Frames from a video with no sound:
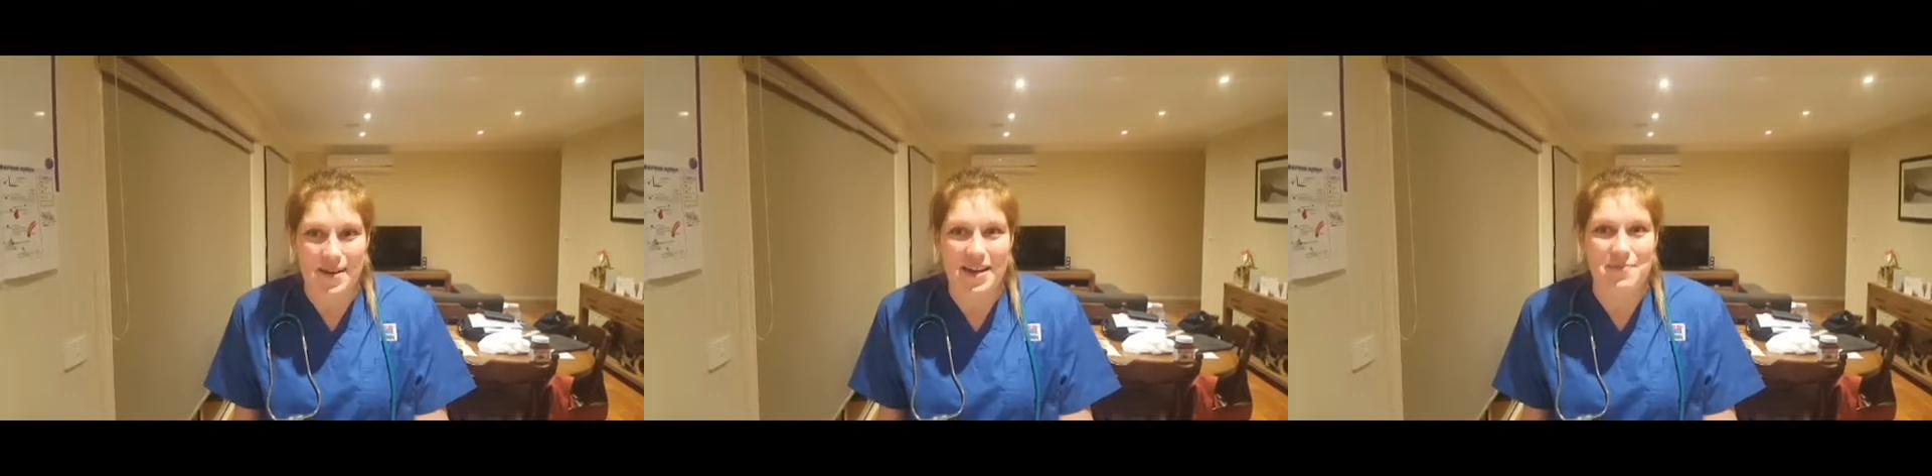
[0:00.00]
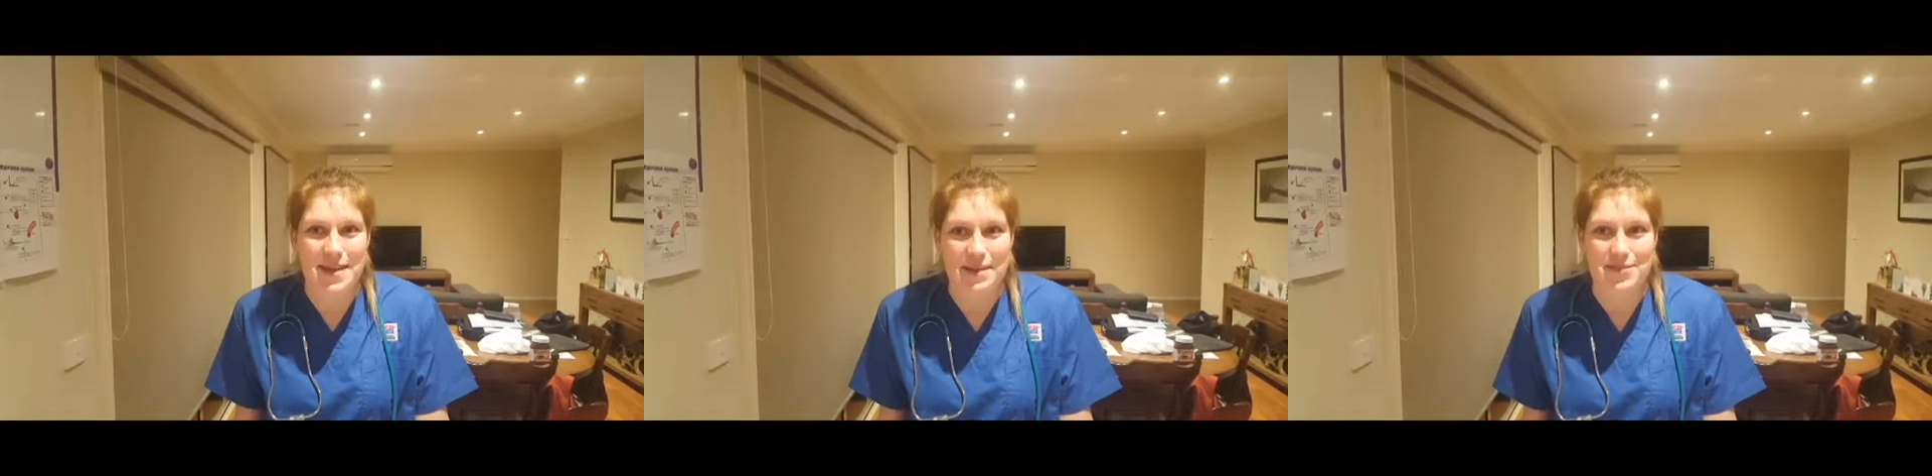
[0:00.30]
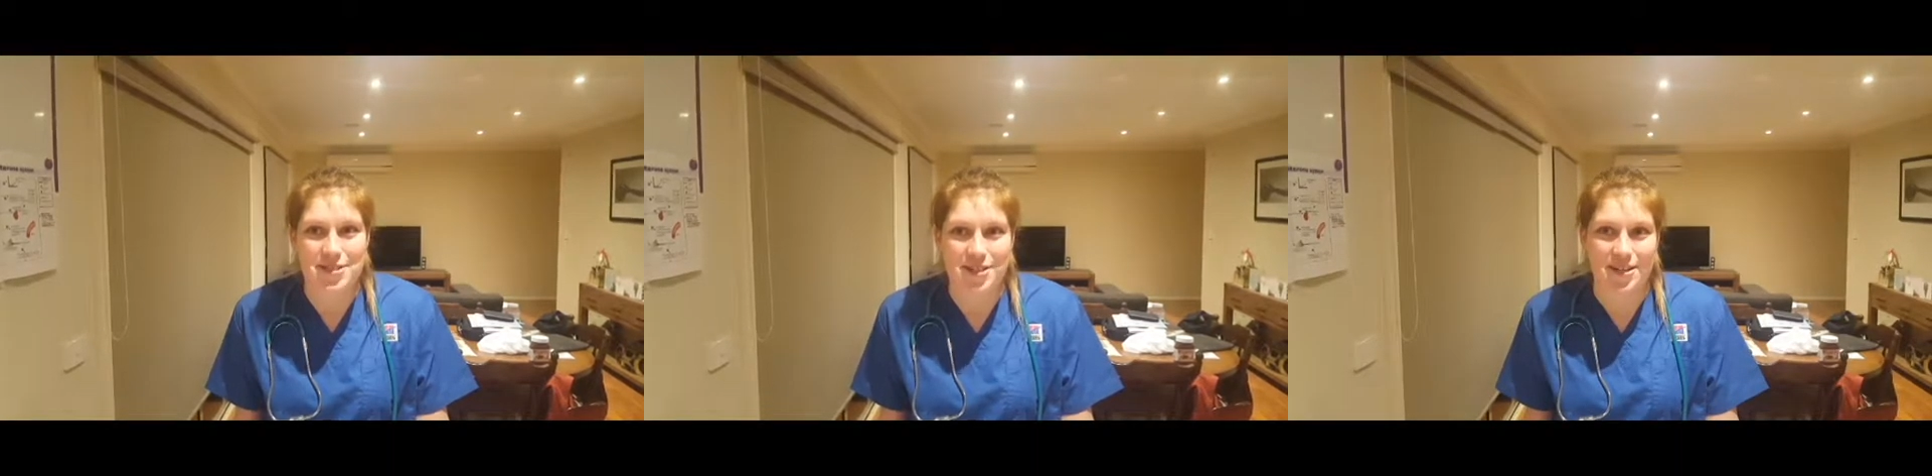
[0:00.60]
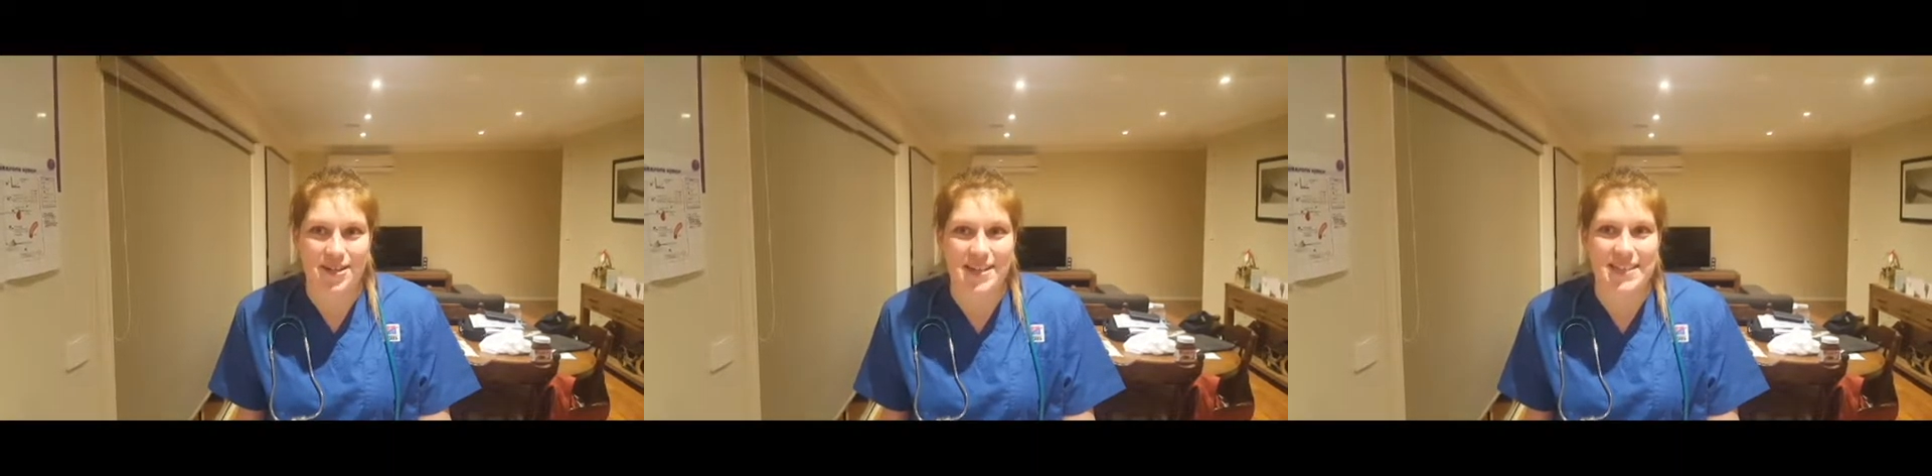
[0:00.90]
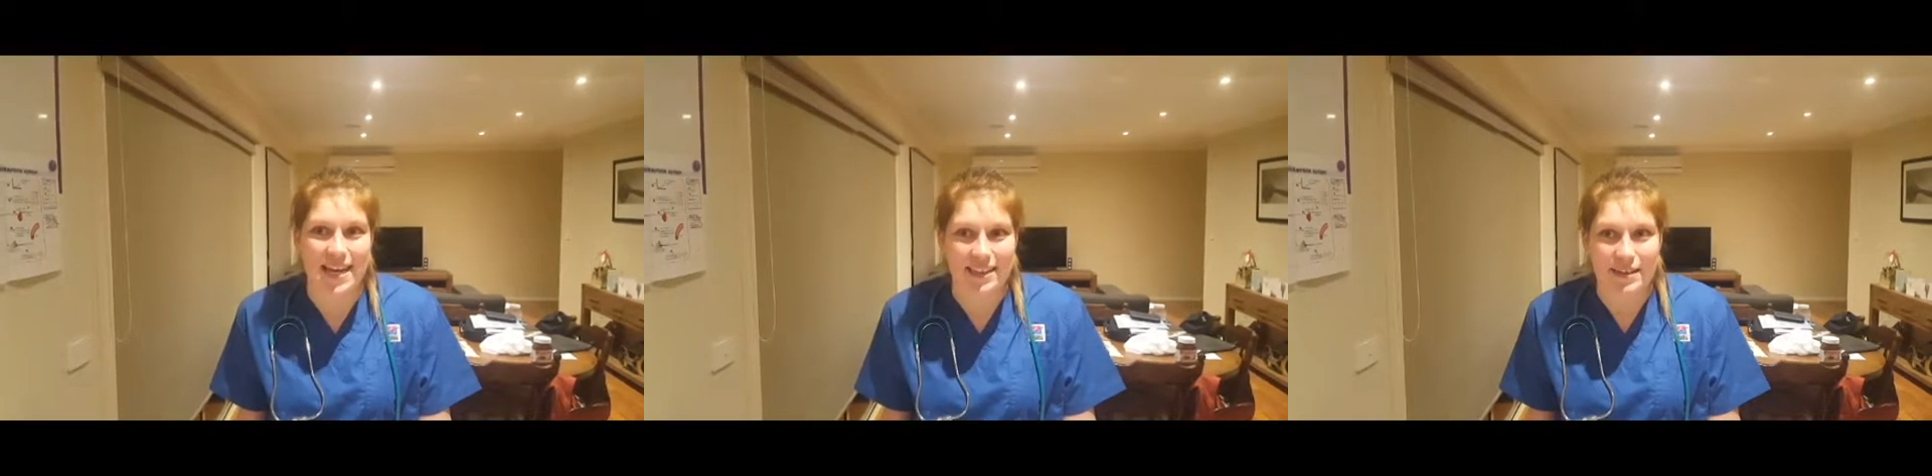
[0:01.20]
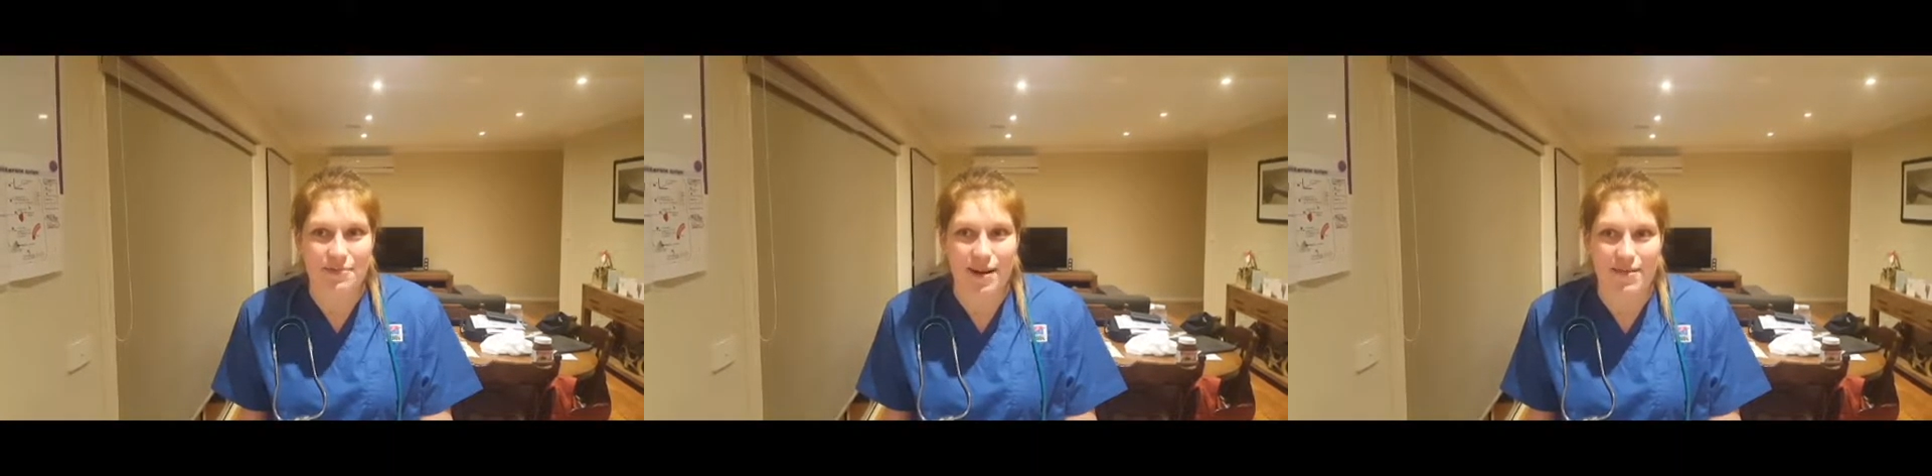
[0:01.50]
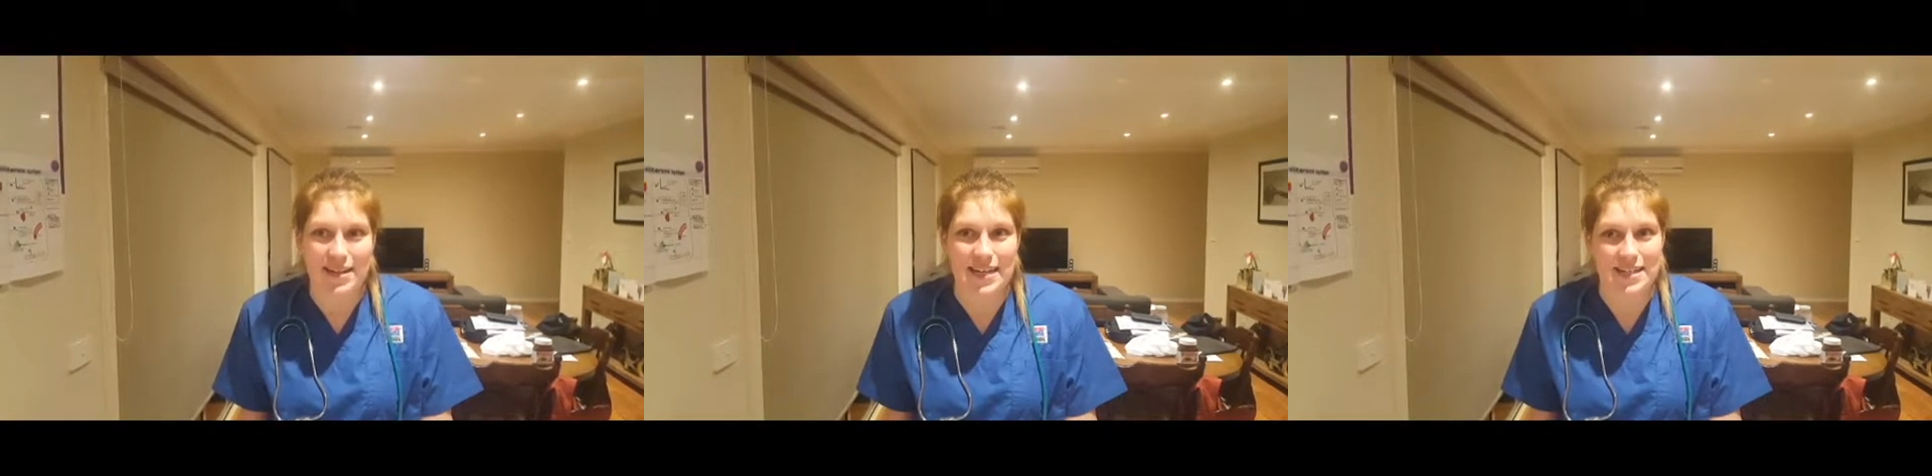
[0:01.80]
I have been able to show you exactly why
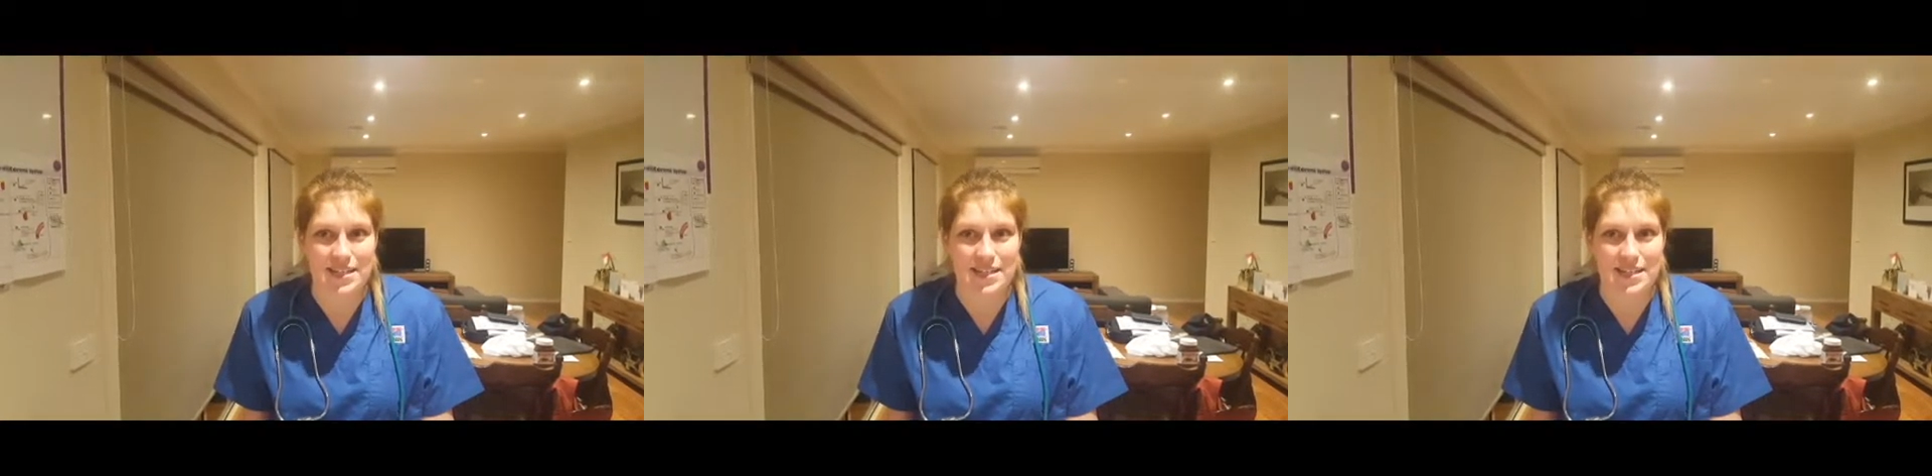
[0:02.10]
we needed